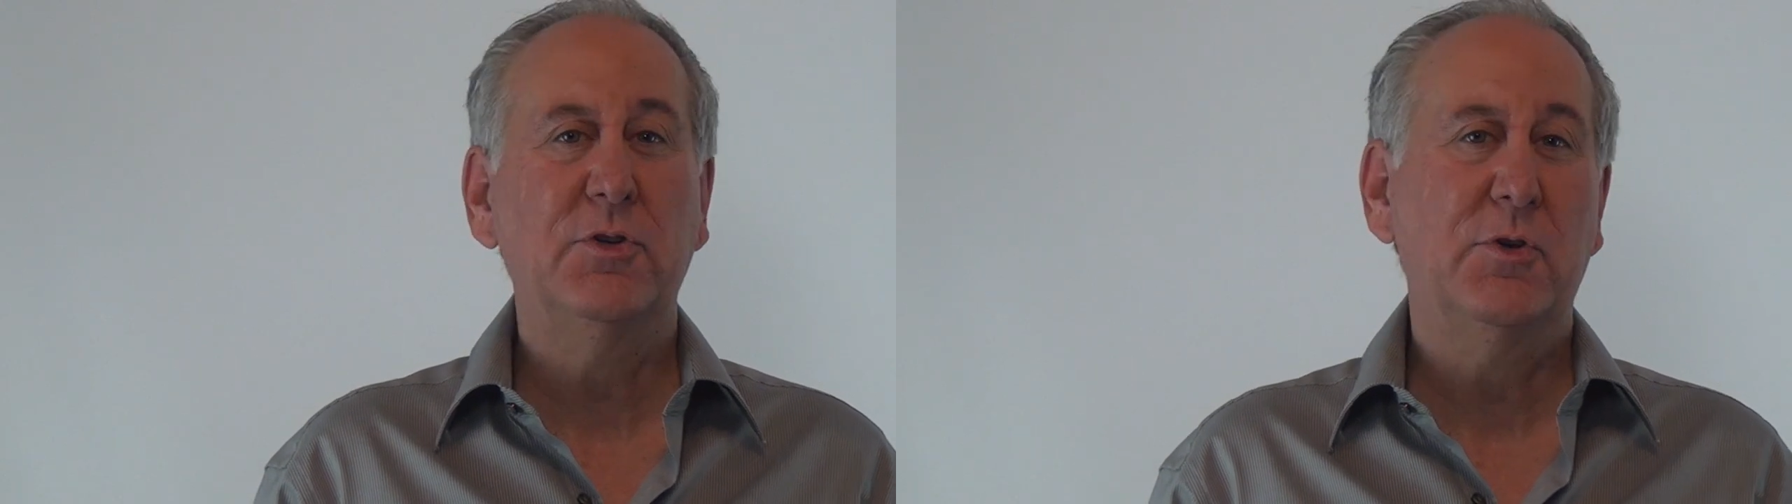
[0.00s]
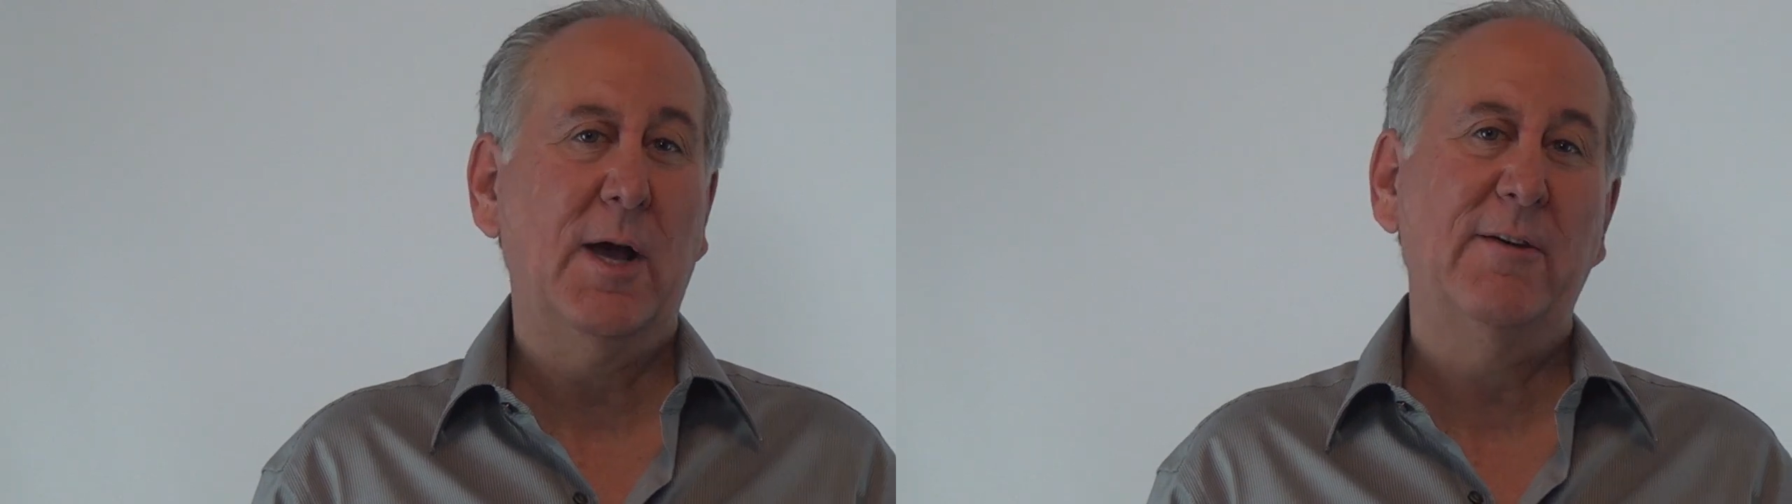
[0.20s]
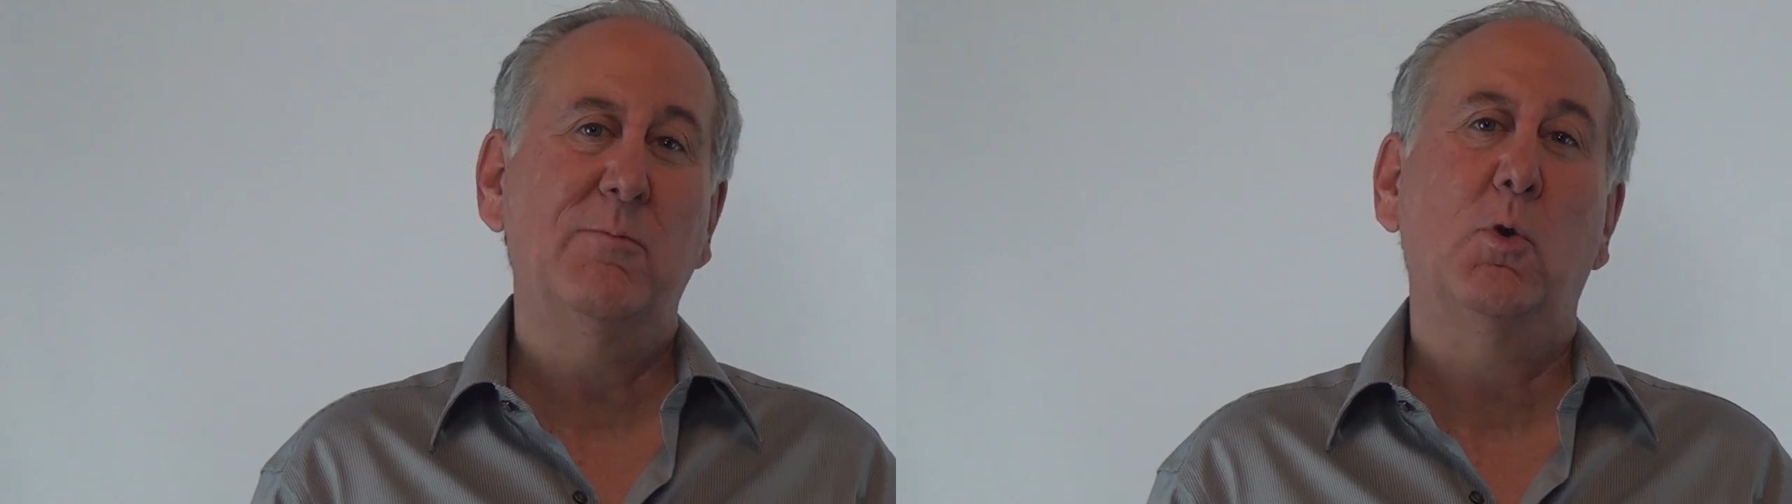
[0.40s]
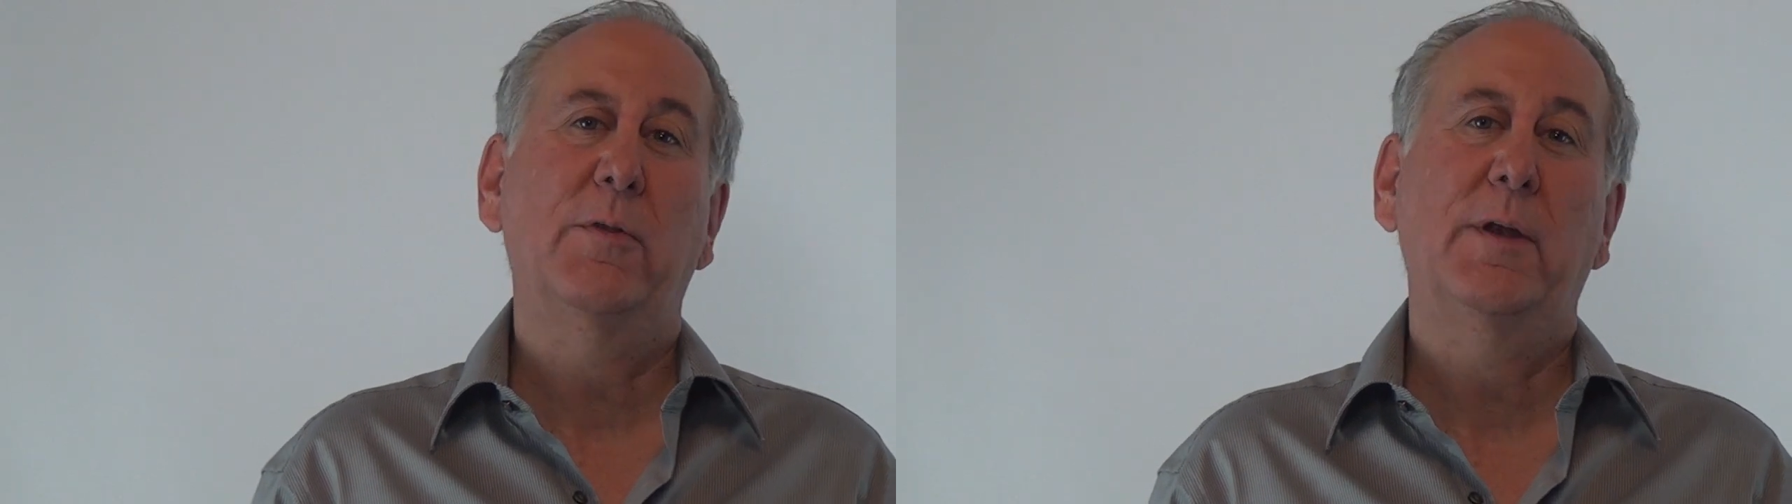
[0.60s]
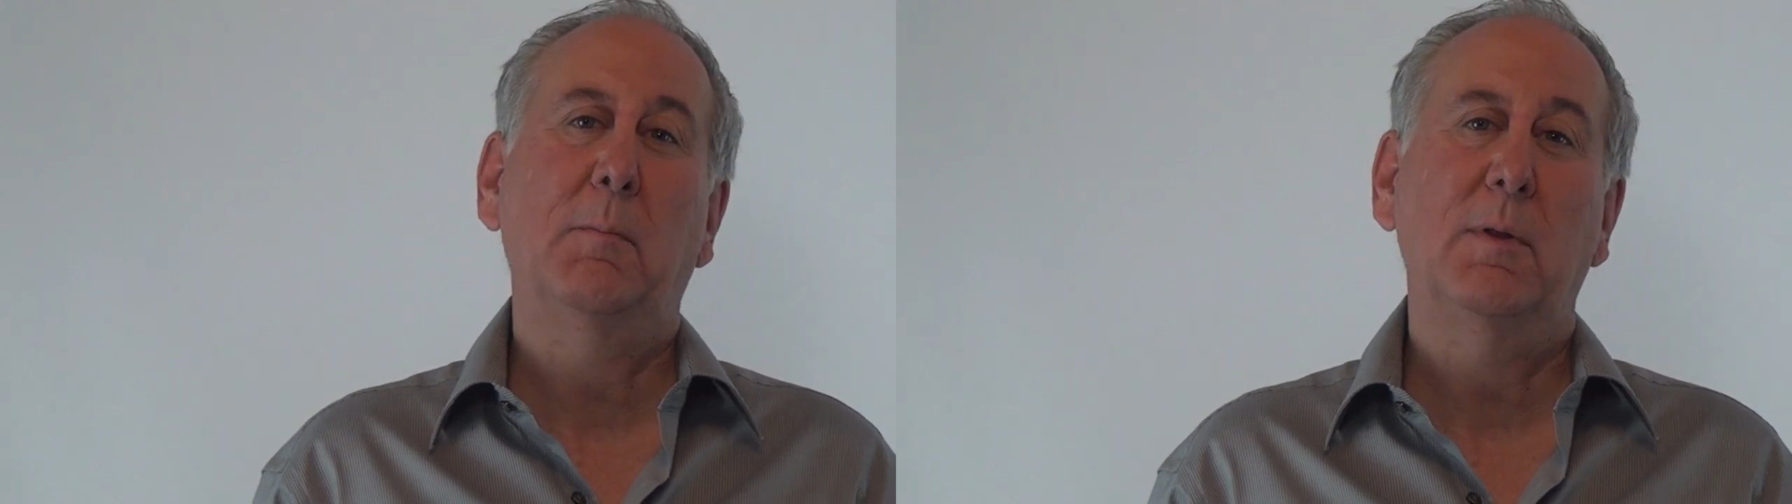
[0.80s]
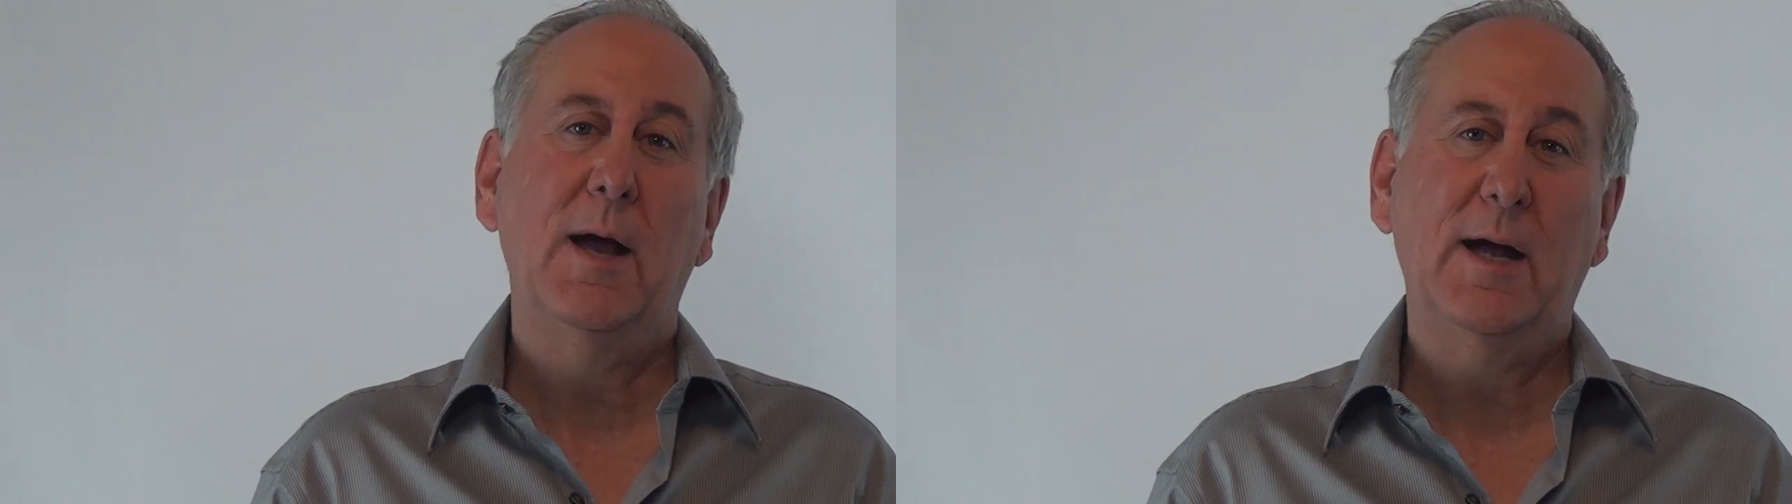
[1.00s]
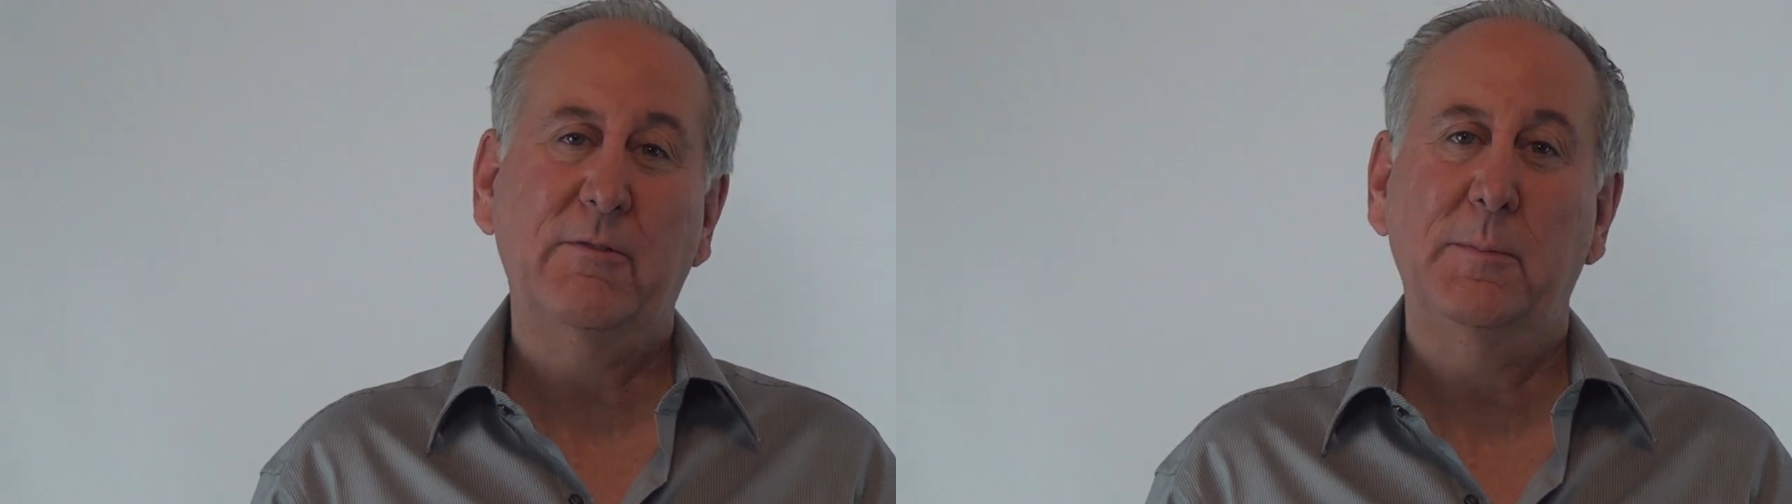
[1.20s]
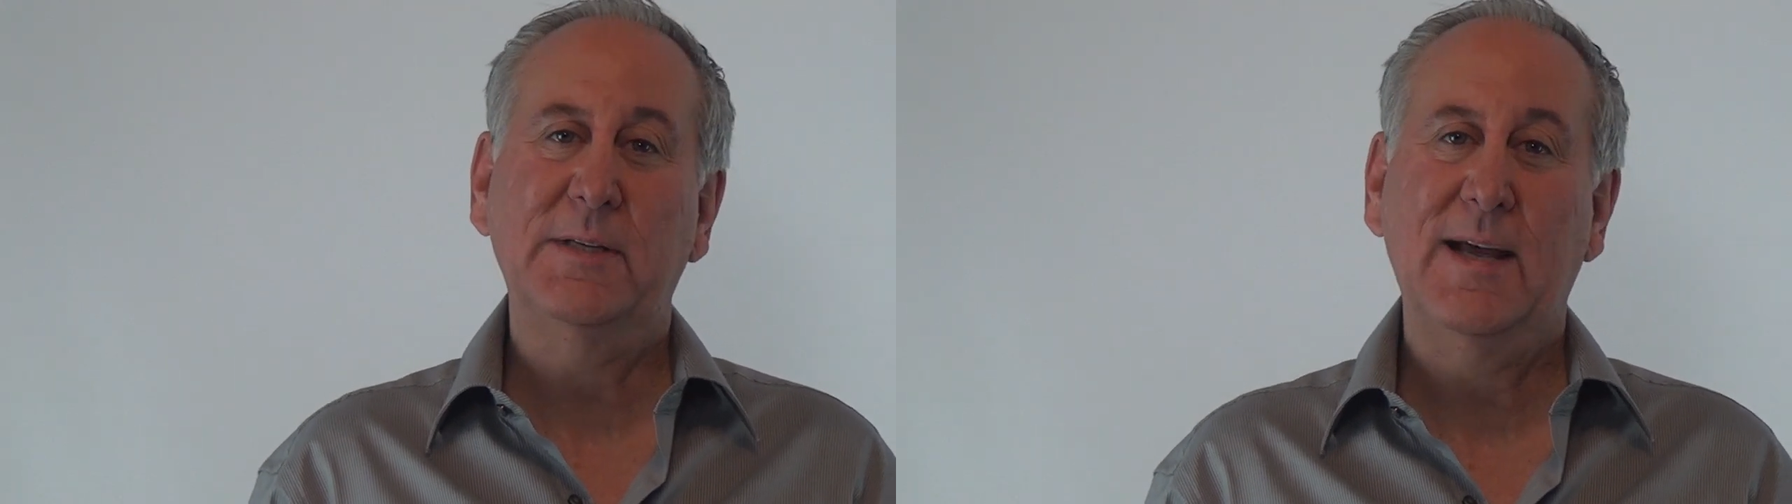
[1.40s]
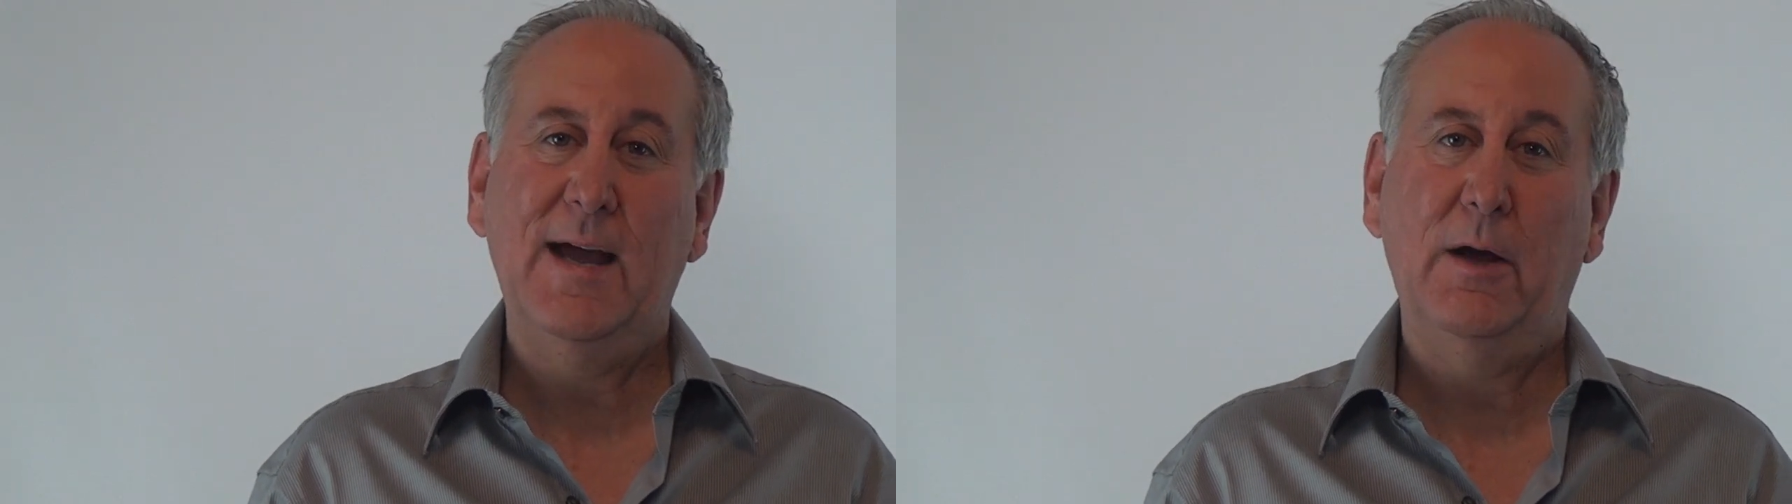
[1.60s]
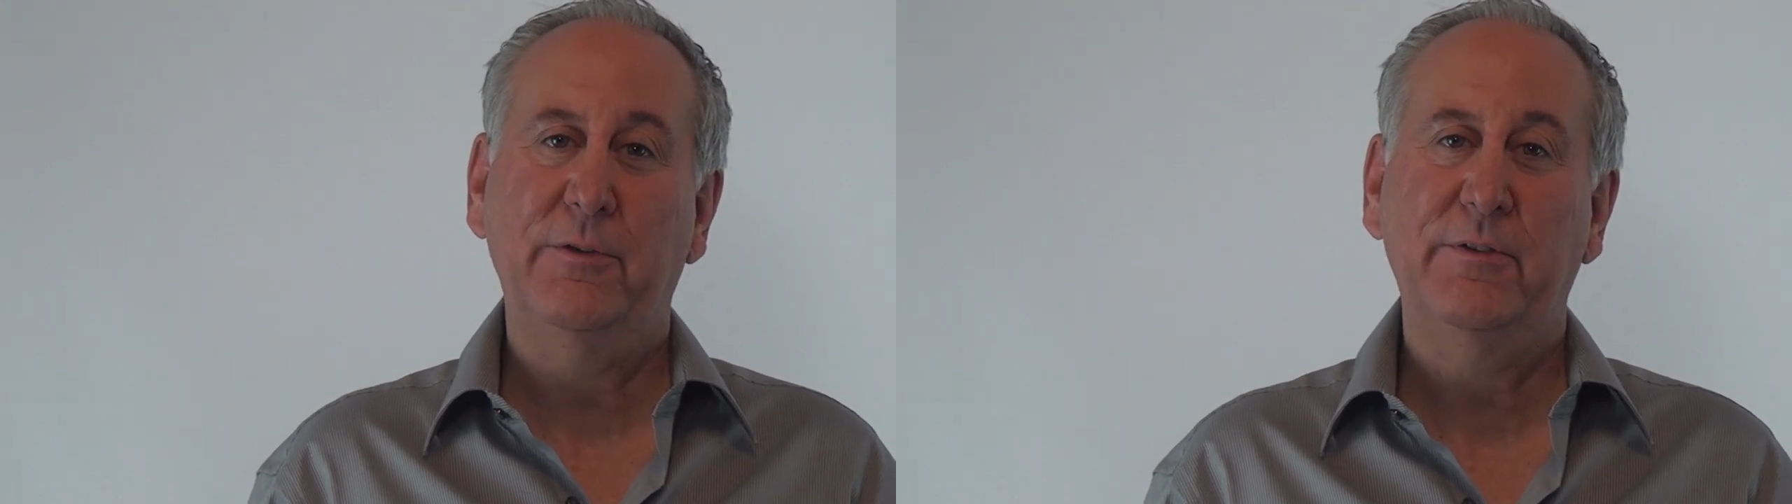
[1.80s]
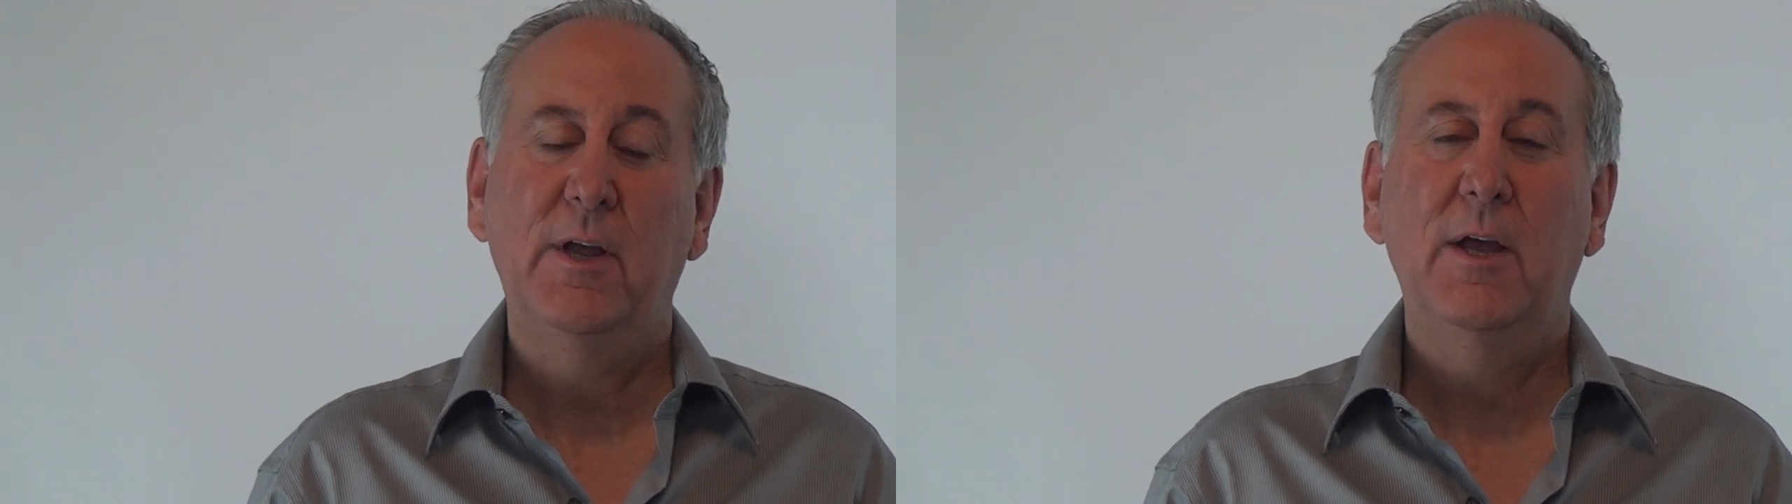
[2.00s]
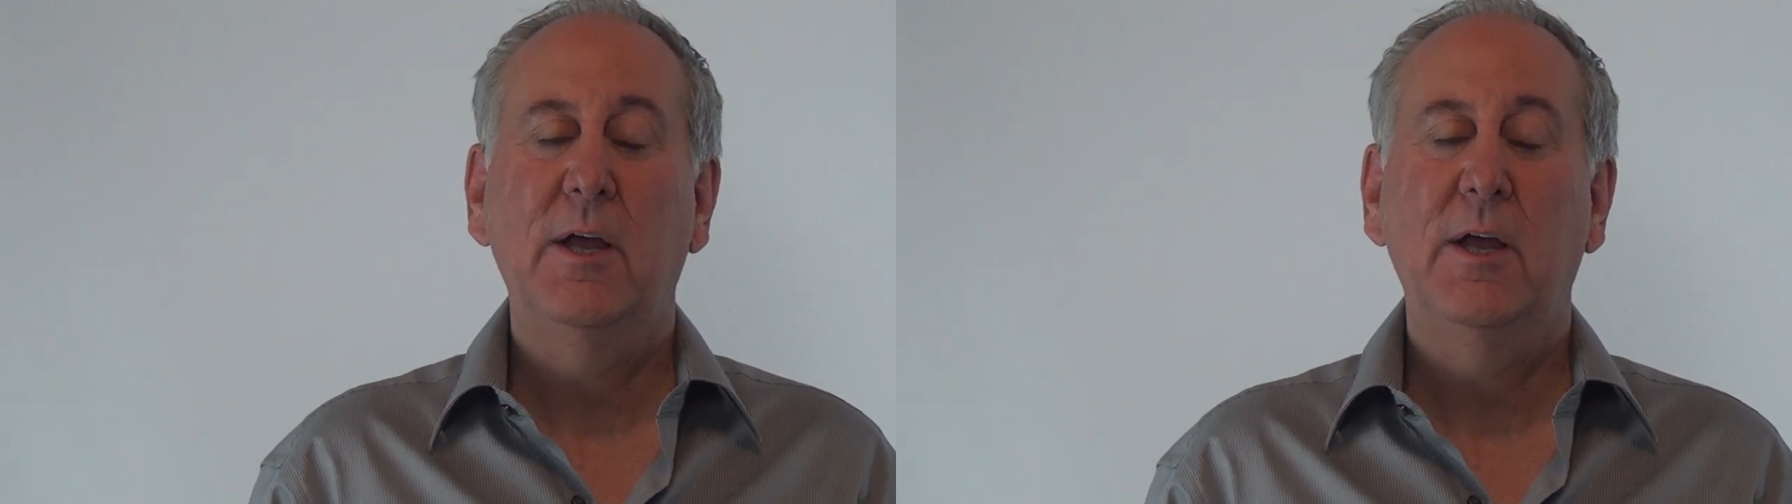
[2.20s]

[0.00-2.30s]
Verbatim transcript: to drive more than a block from his house